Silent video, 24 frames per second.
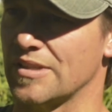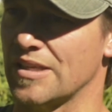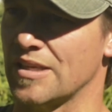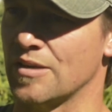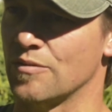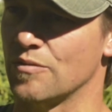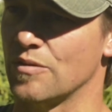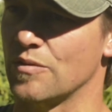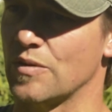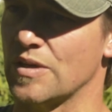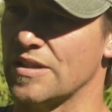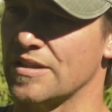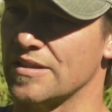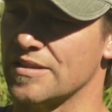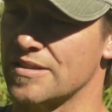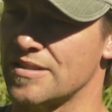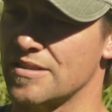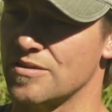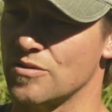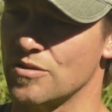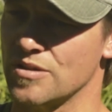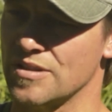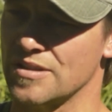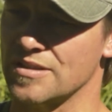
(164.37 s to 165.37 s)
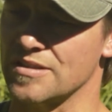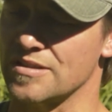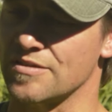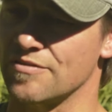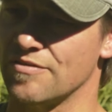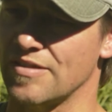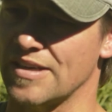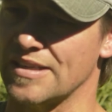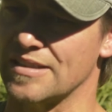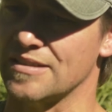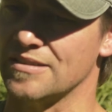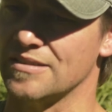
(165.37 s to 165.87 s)
And when the soil is
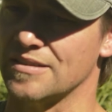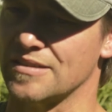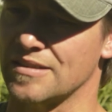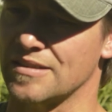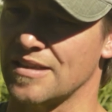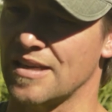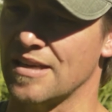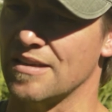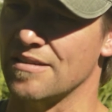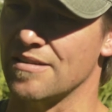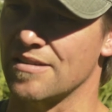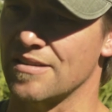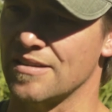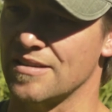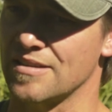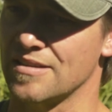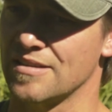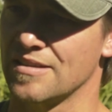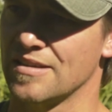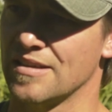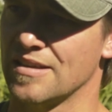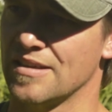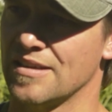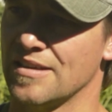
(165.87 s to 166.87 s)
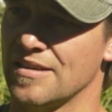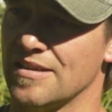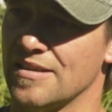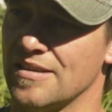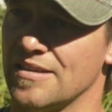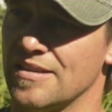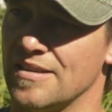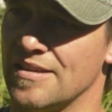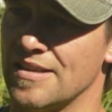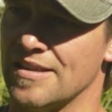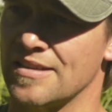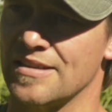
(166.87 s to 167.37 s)
vital and healthy,
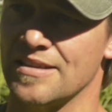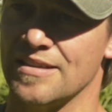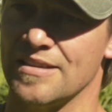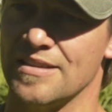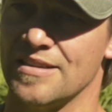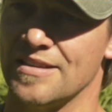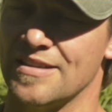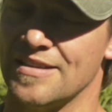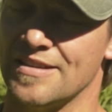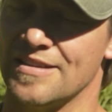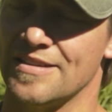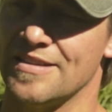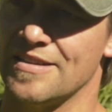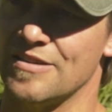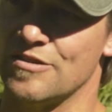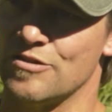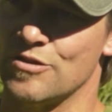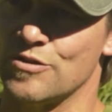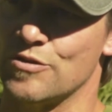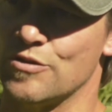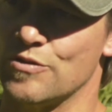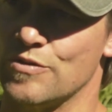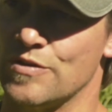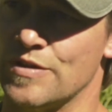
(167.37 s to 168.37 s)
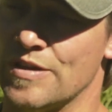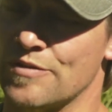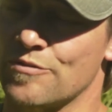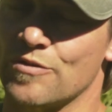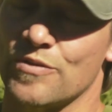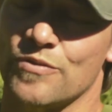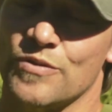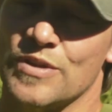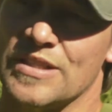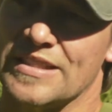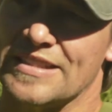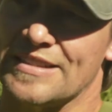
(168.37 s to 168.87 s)
then then
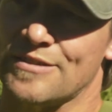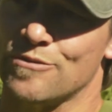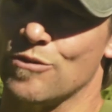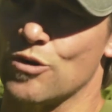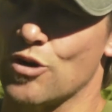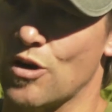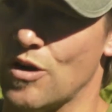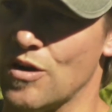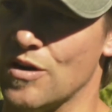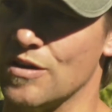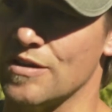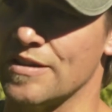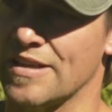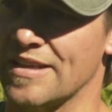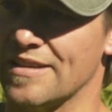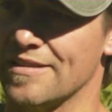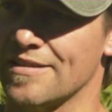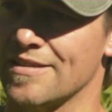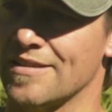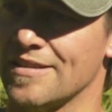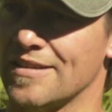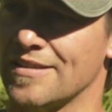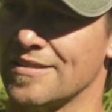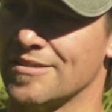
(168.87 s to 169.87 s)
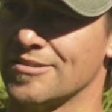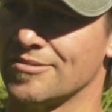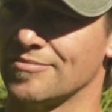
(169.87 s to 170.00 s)
really we're all healthy.